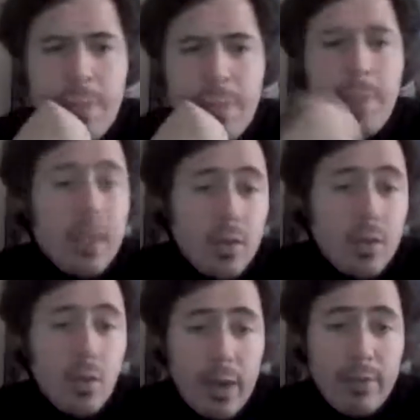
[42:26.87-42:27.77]
meaning to
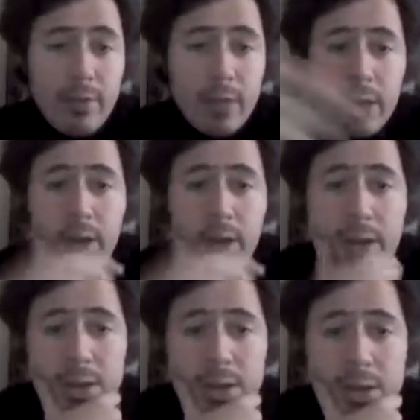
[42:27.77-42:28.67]
do one every year. I
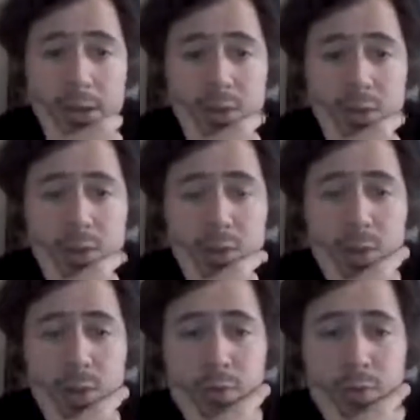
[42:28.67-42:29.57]
didn't get a chance to do
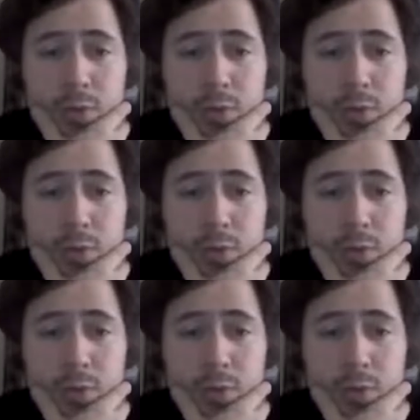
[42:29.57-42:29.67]
one